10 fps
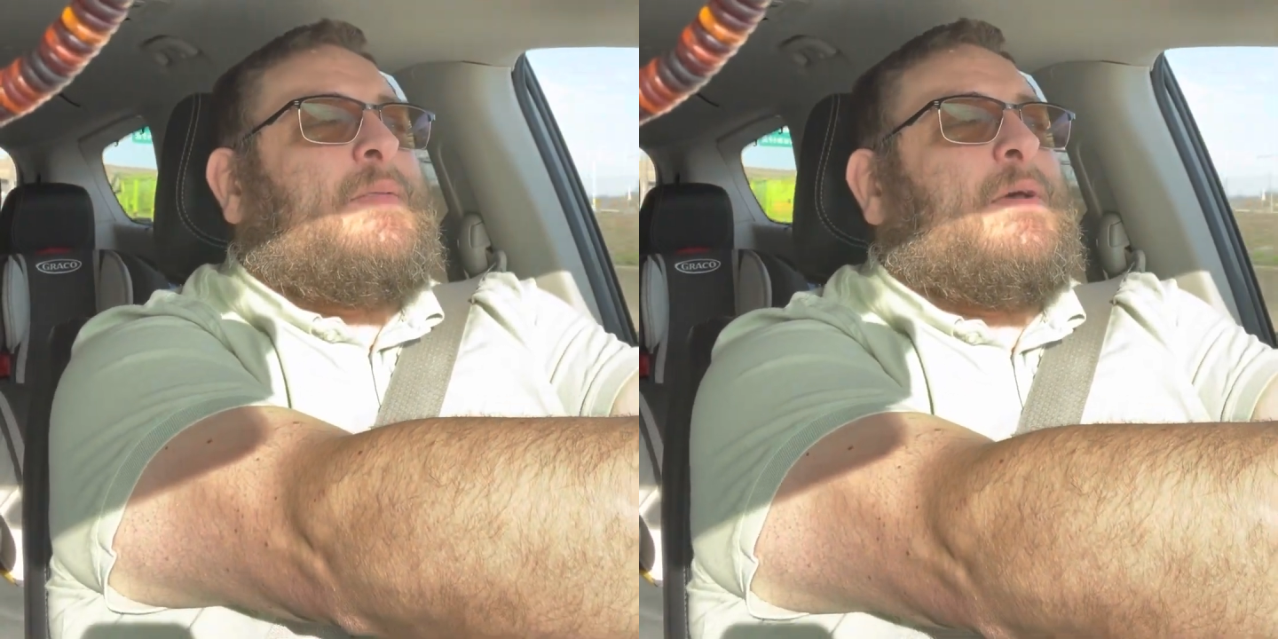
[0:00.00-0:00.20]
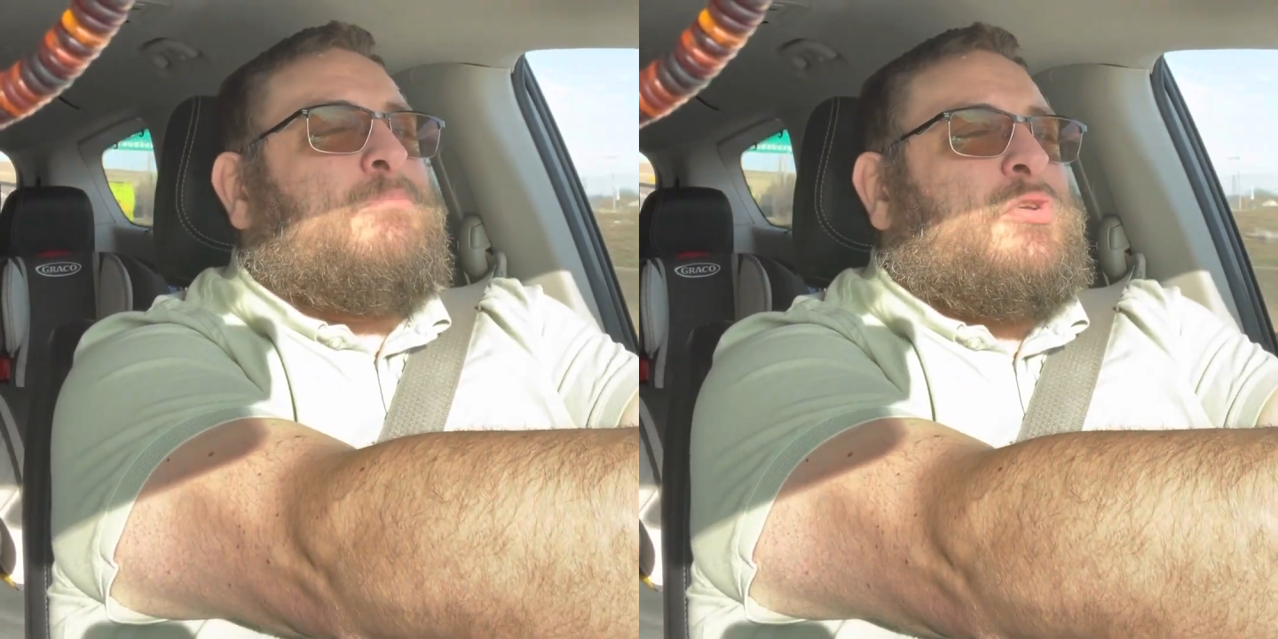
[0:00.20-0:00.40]

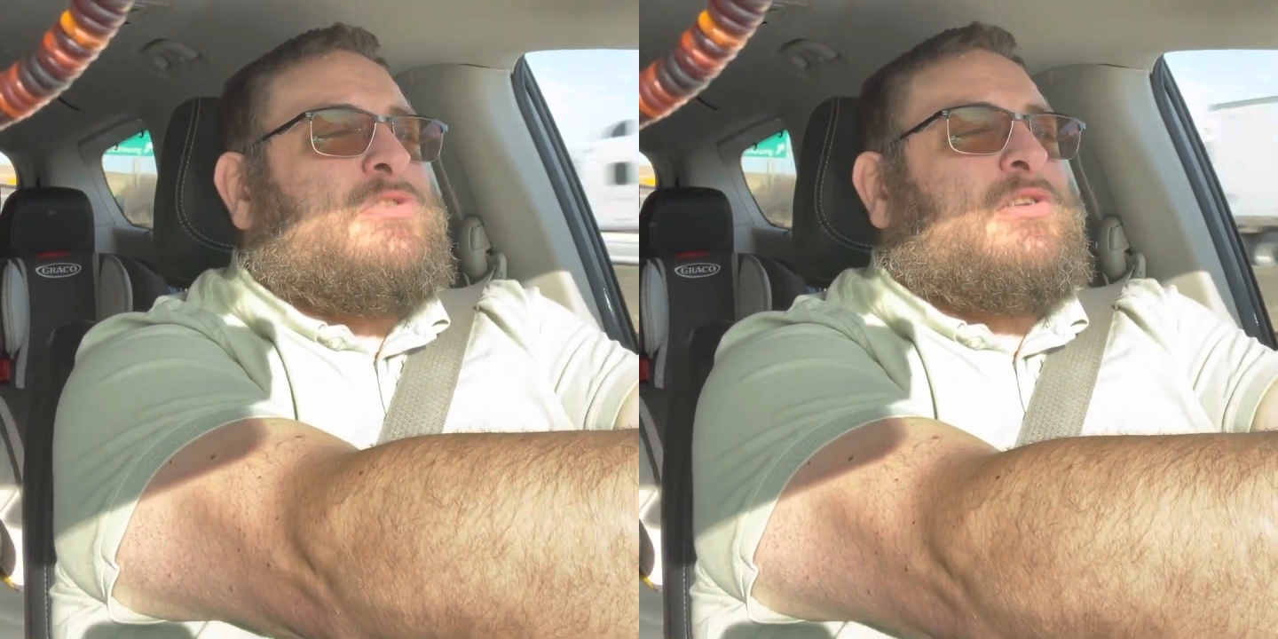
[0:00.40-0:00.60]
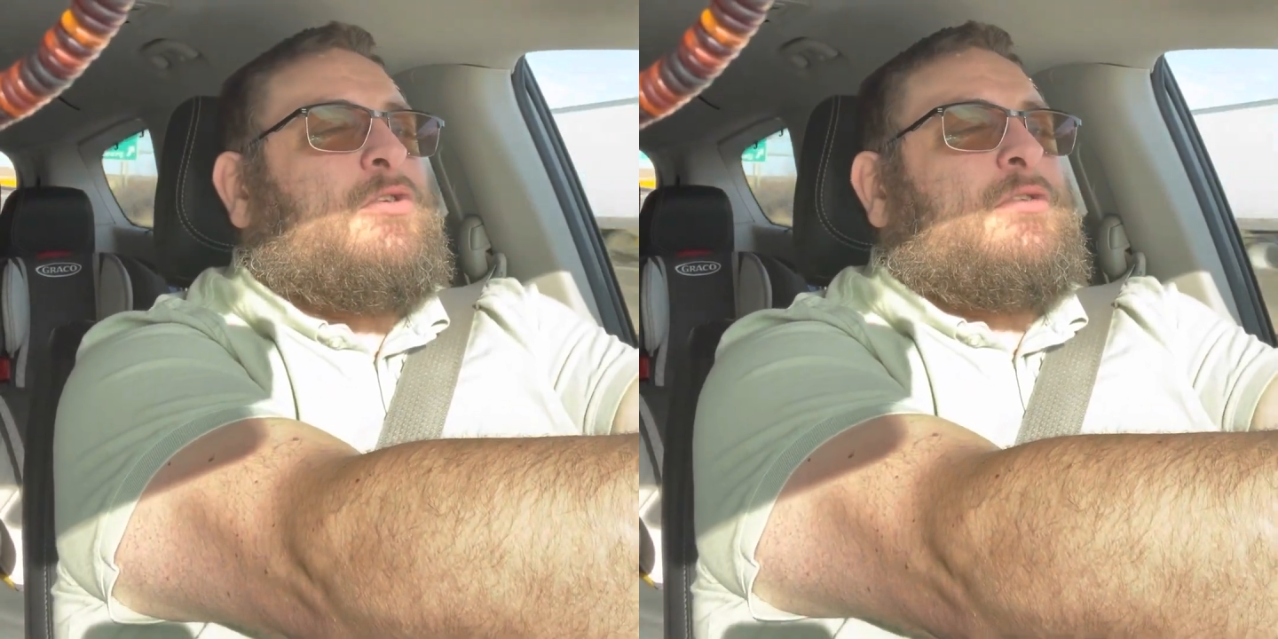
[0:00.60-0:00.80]
the
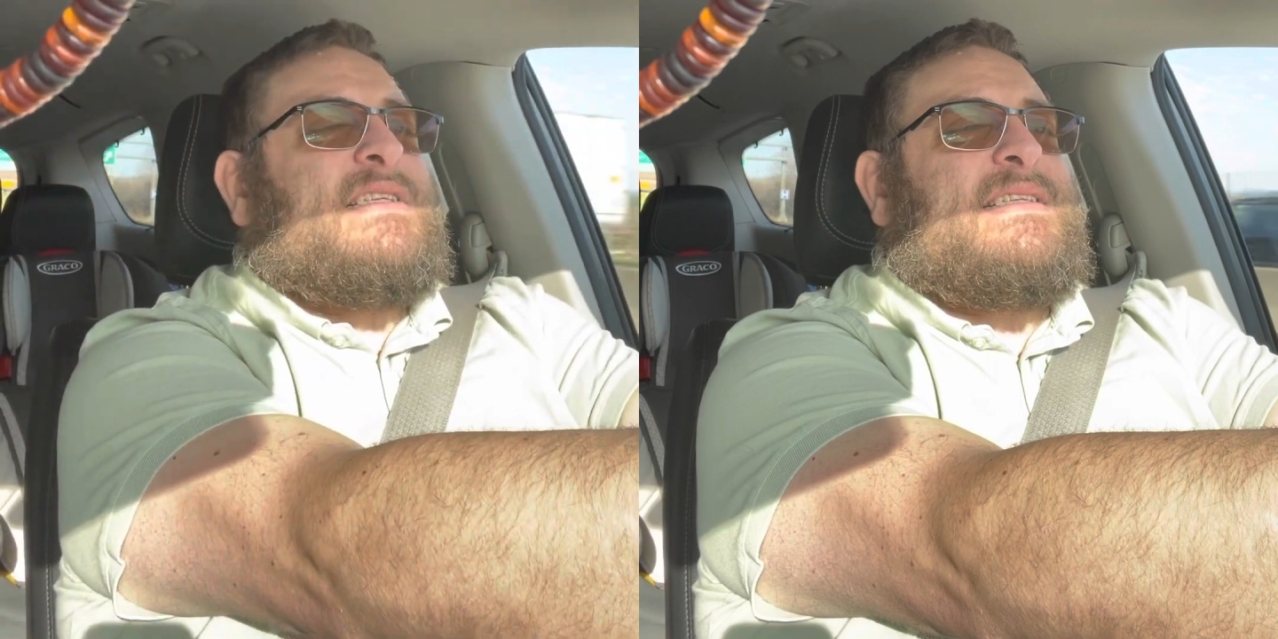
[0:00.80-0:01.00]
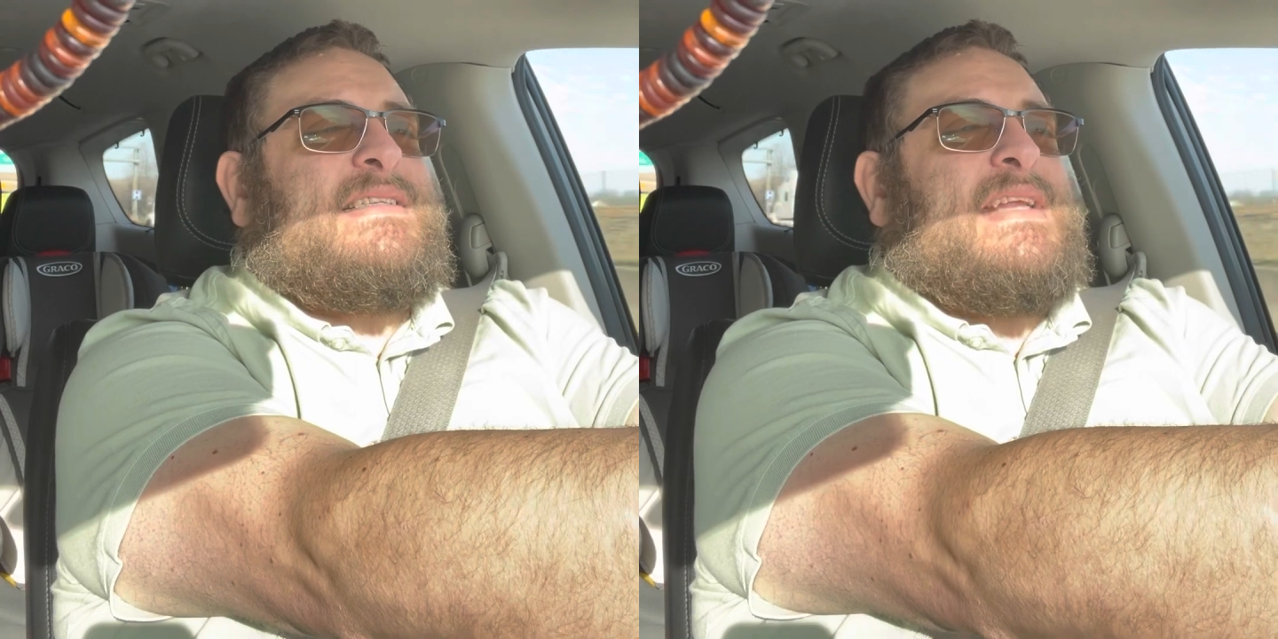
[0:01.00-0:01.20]
musical
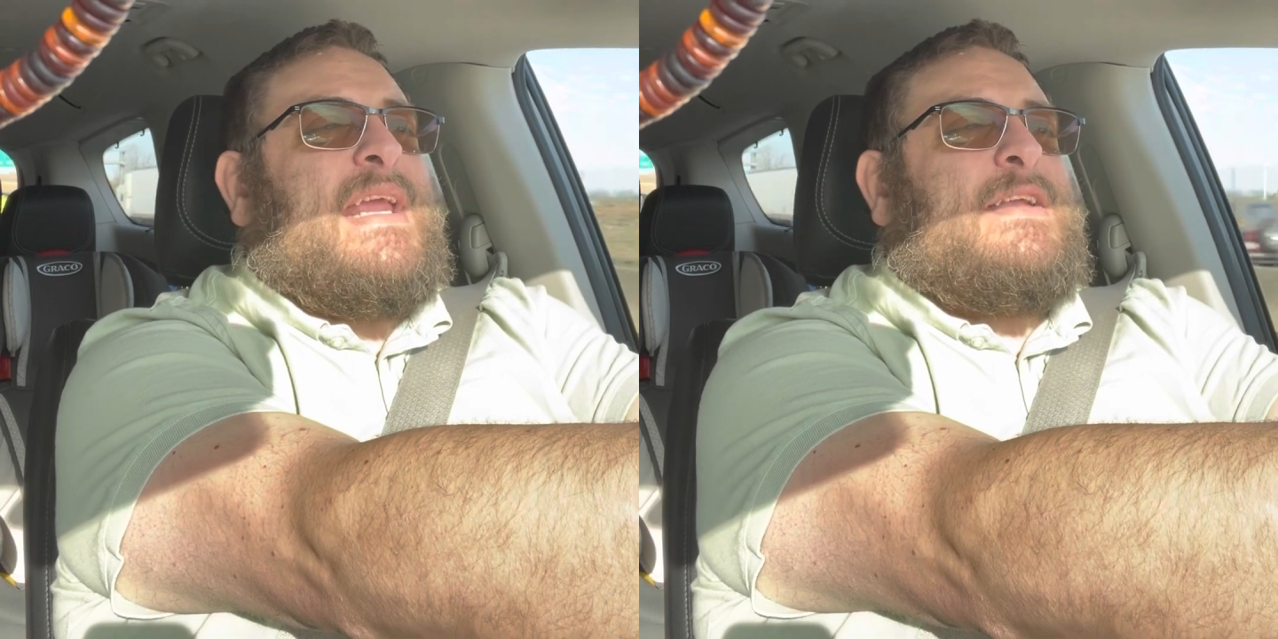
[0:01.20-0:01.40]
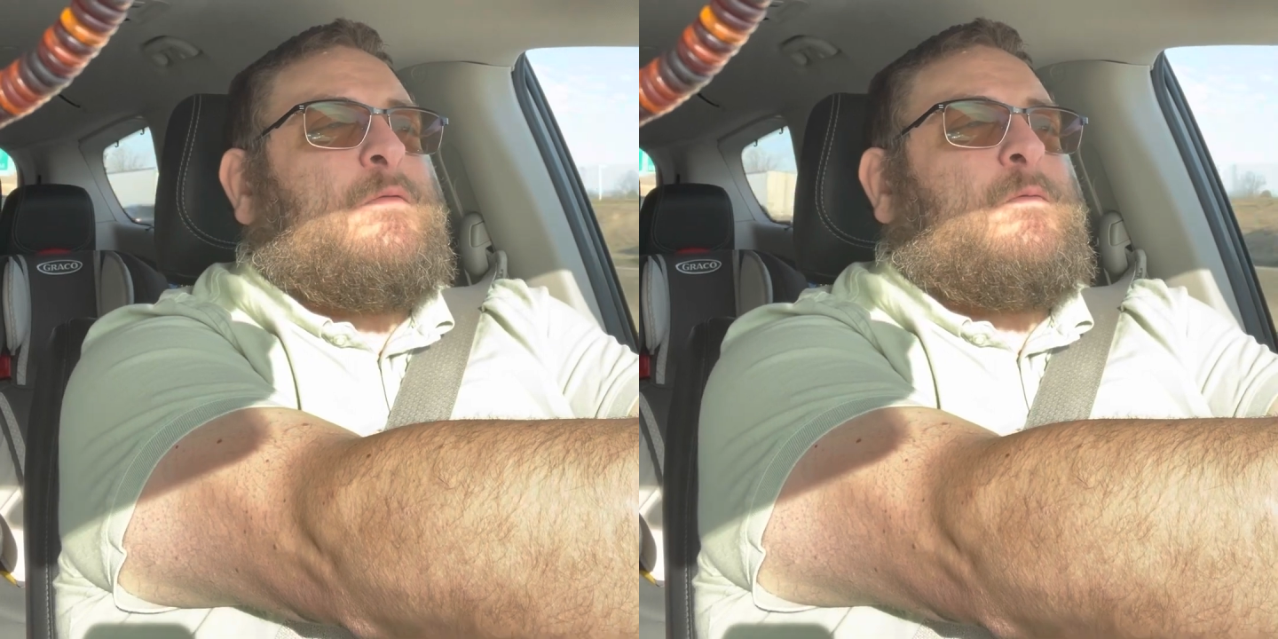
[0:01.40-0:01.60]

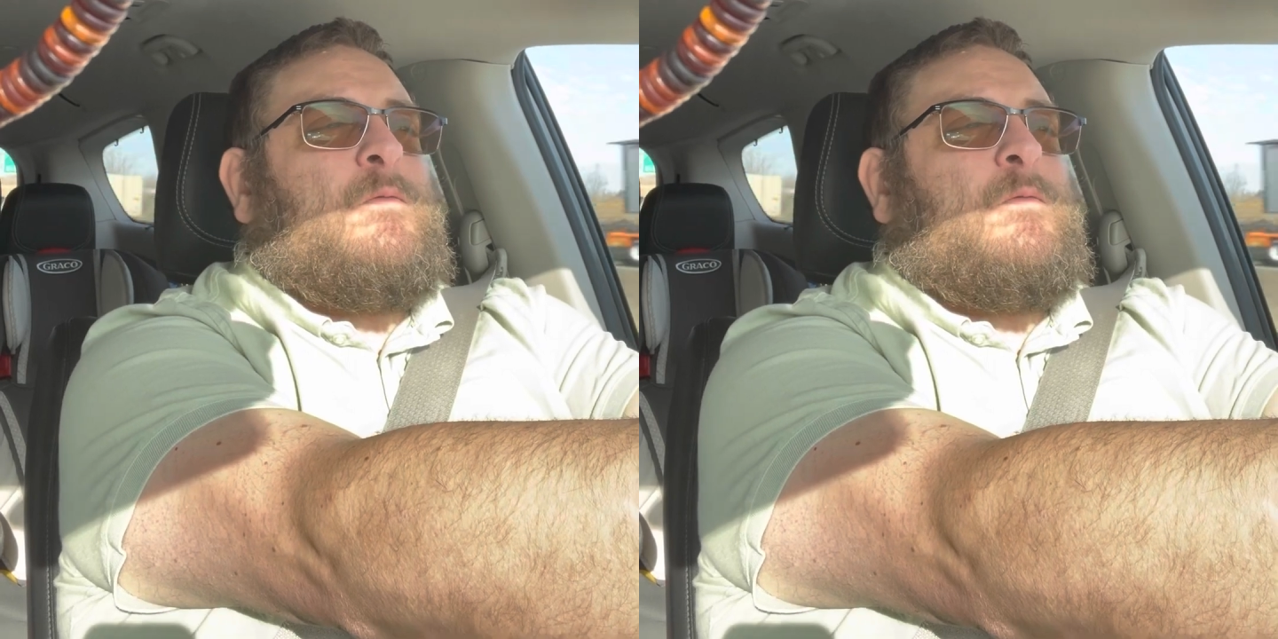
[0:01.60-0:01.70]
State